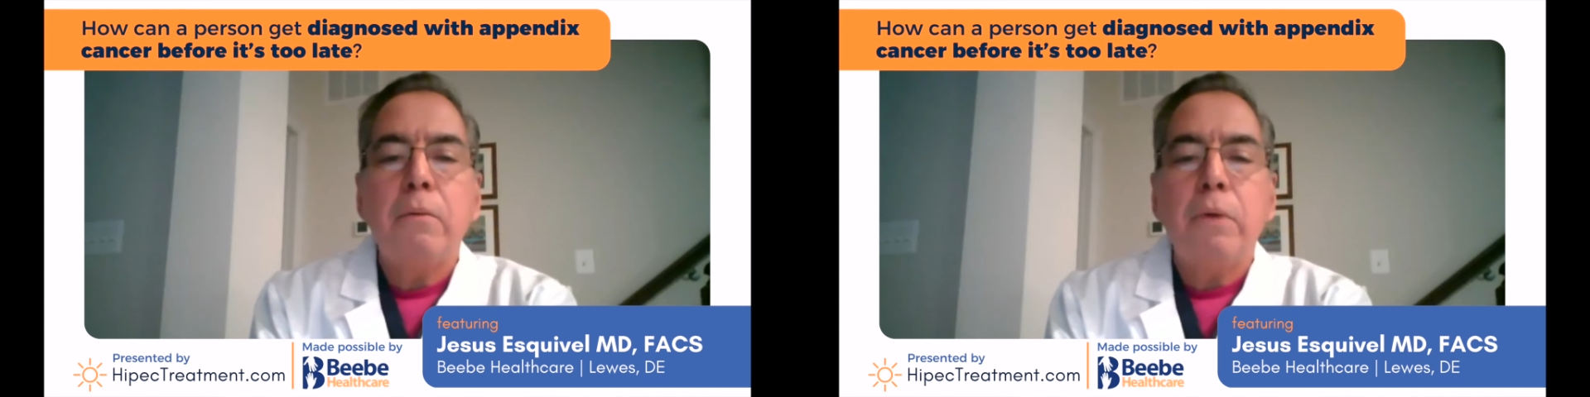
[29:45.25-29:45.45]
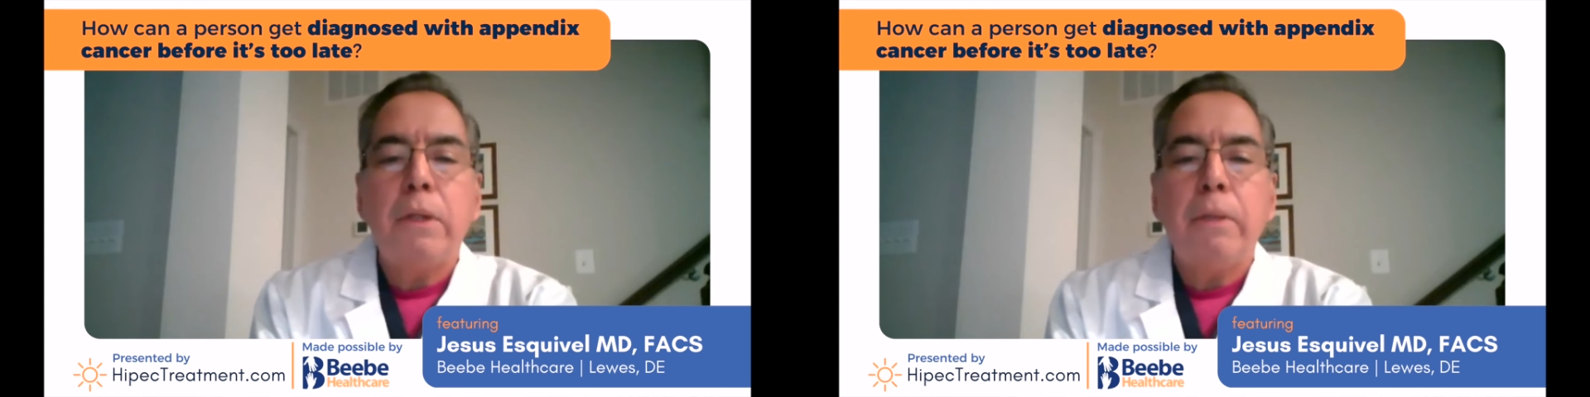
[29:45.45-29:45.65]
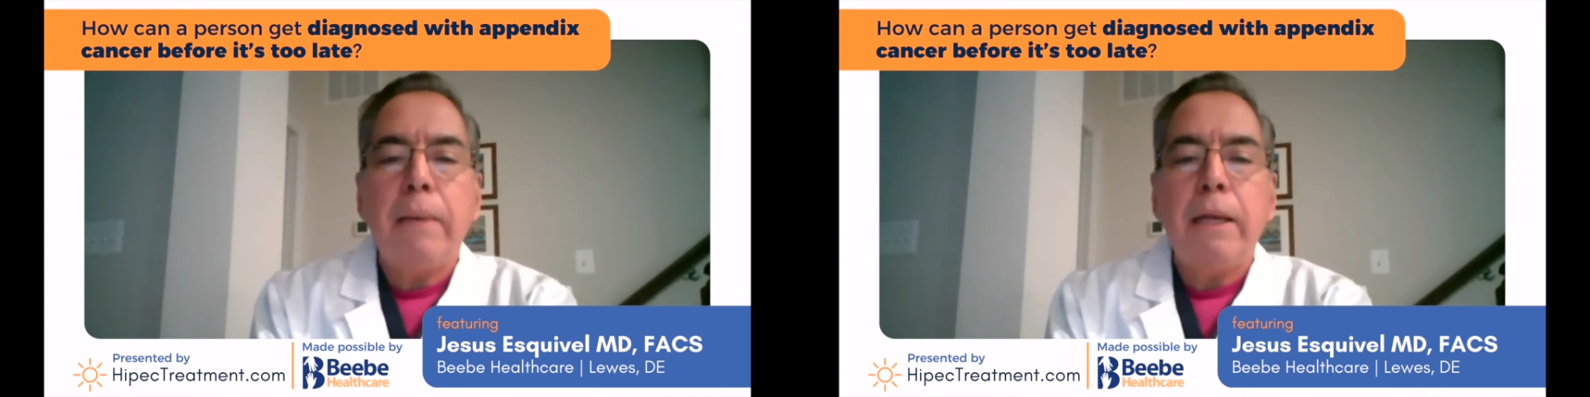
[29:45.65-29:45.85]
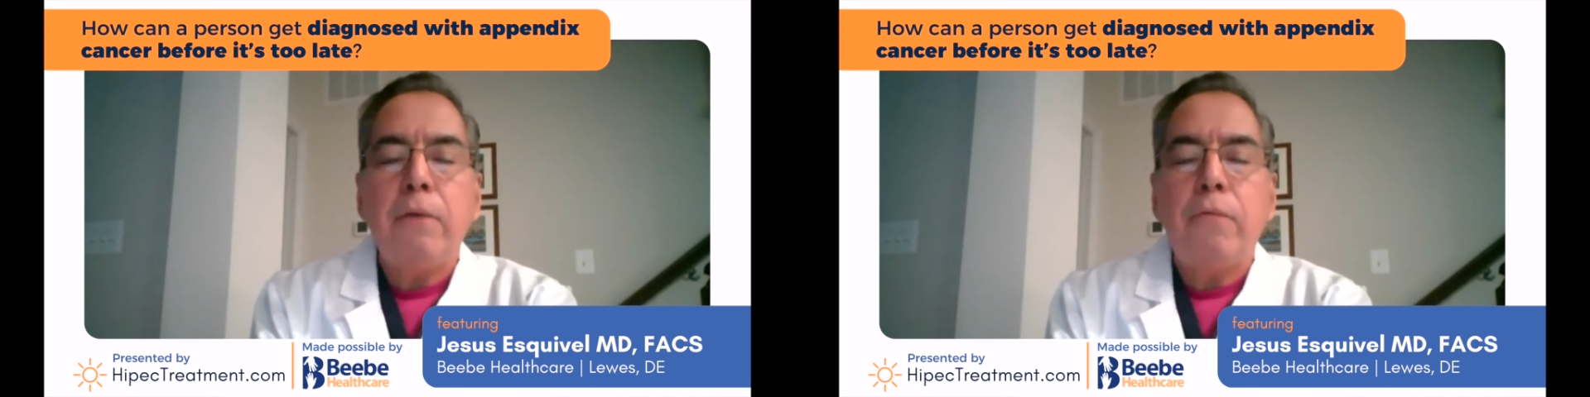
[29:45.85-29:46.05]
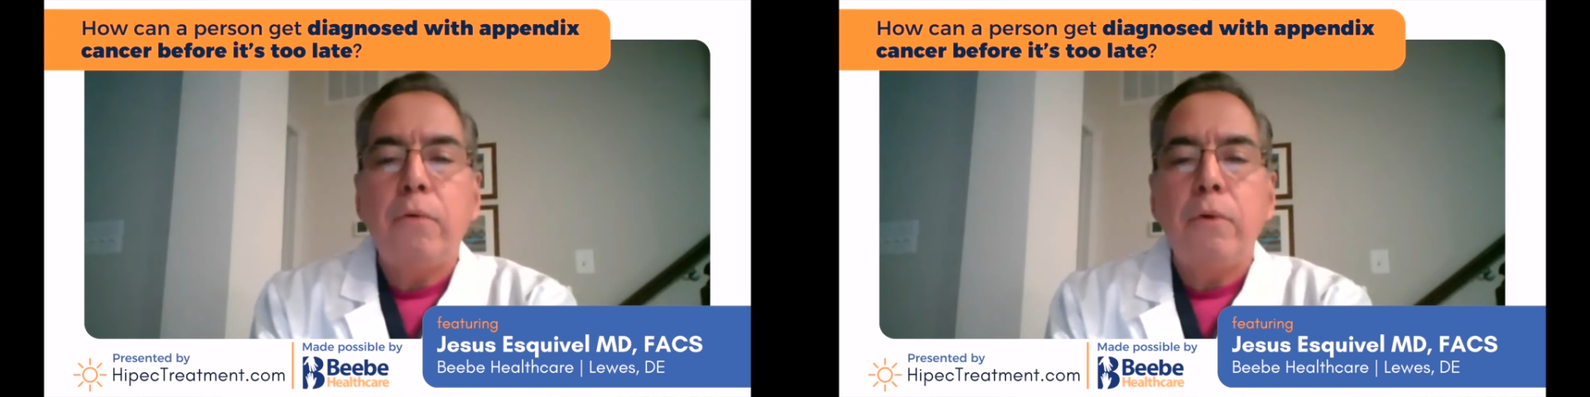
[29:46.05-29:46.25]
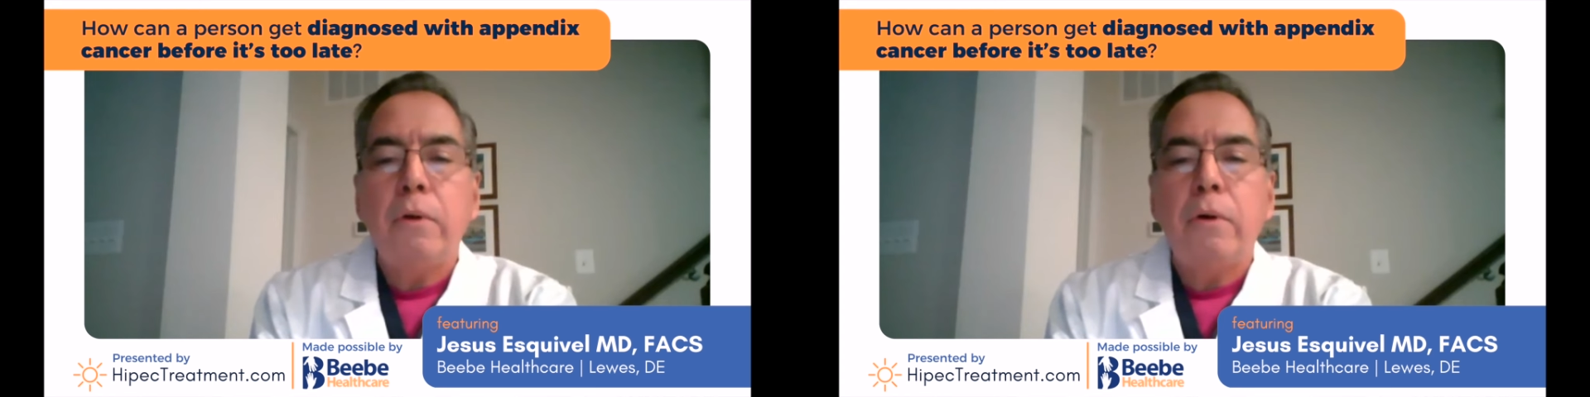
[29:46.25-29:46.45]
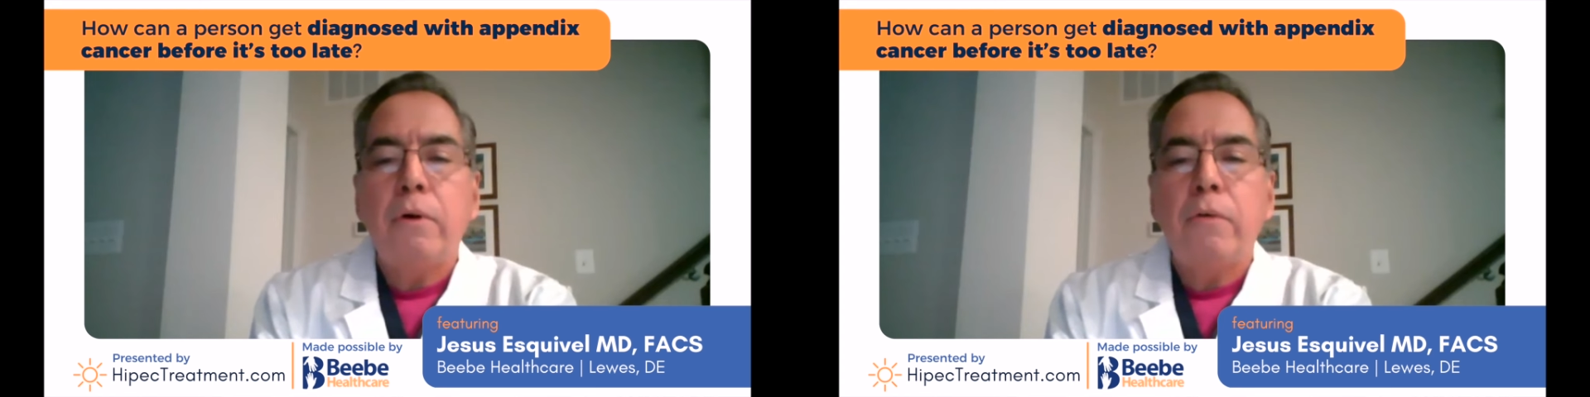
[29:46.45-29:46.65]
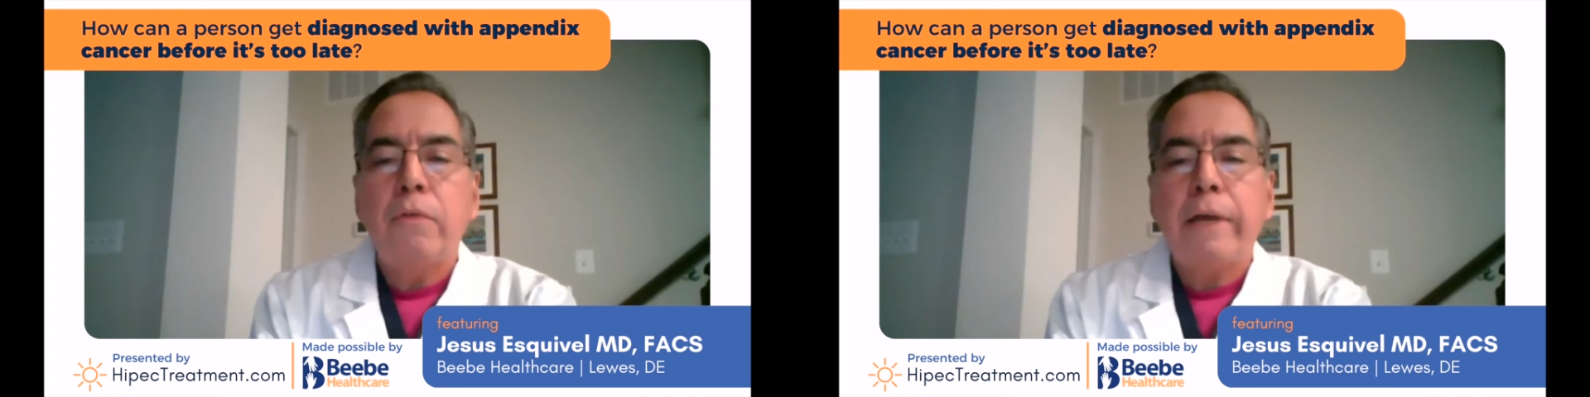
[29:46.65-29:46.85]
with a belly full
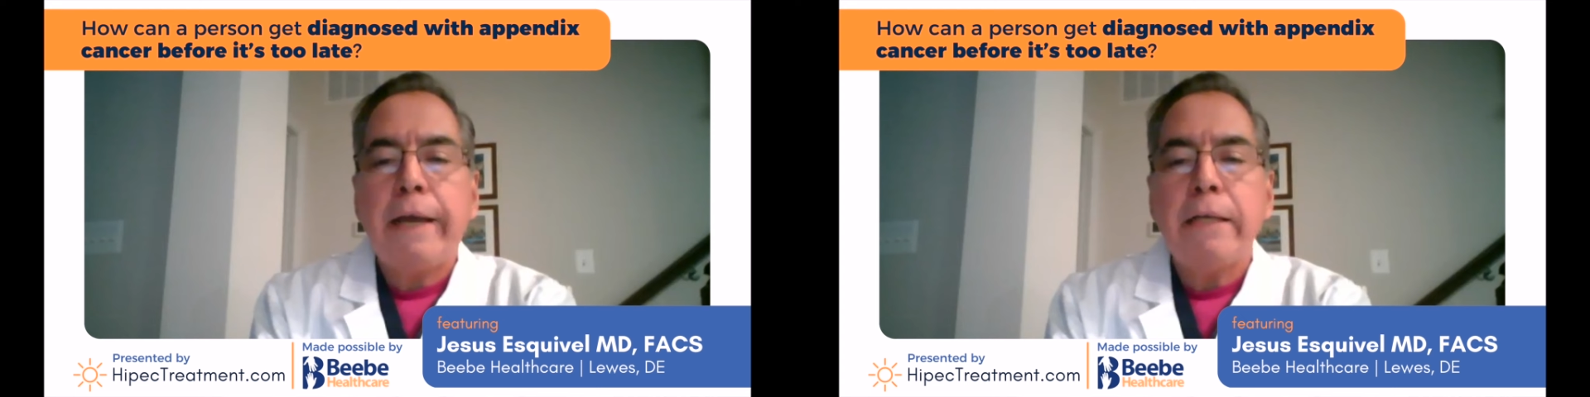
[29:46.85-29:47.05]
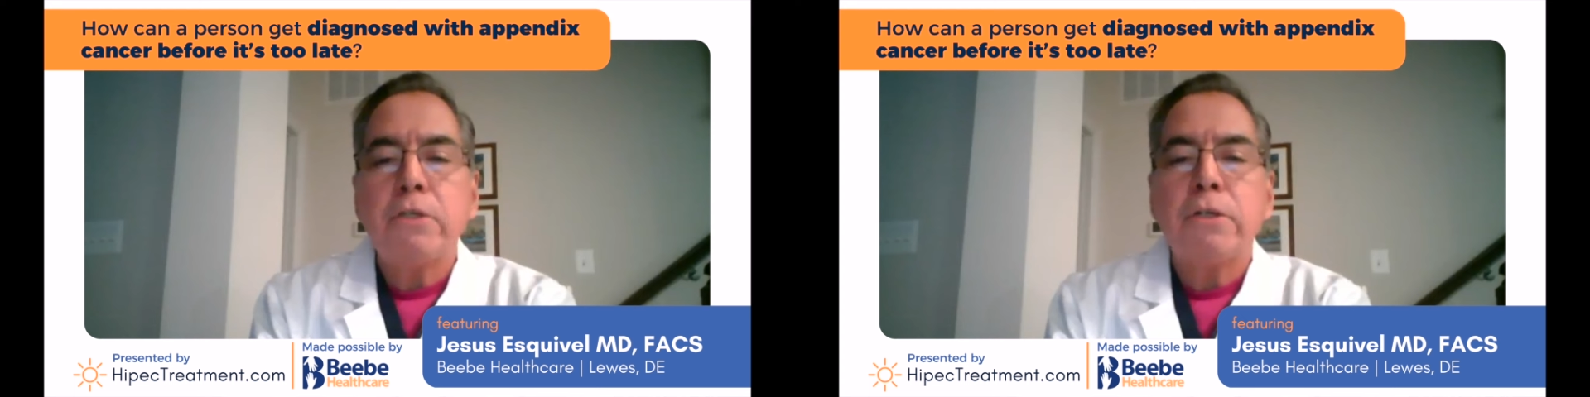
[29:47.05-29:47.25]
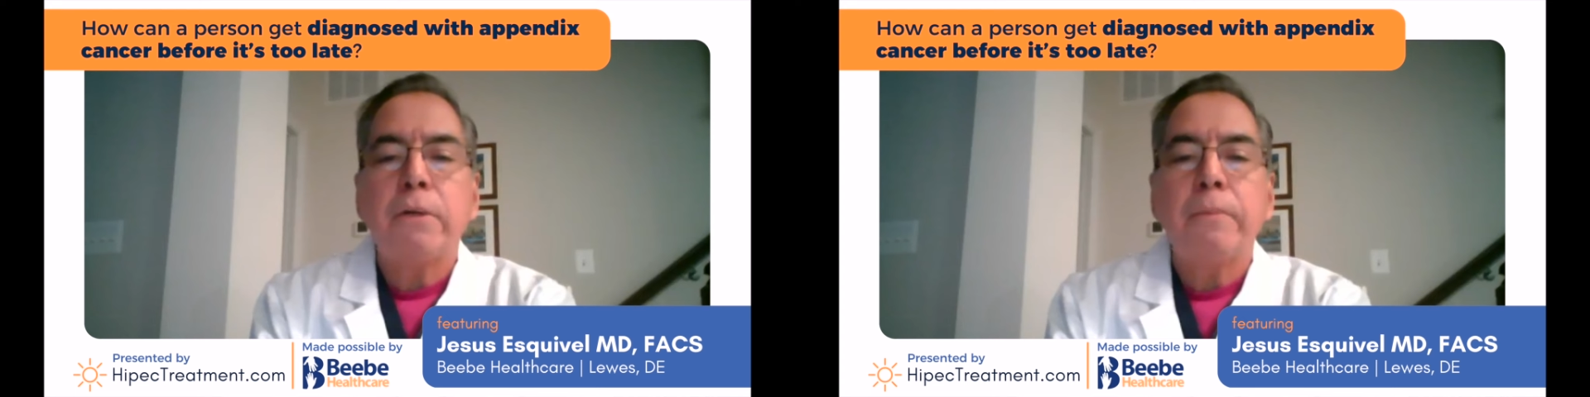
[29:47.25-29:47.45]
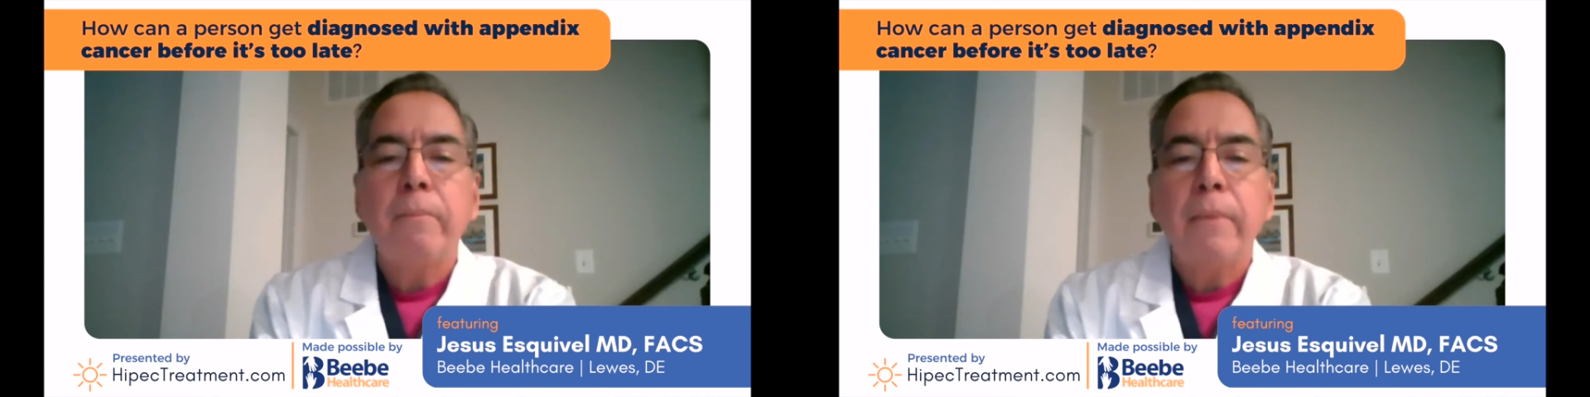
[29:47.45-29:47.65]
of cancer.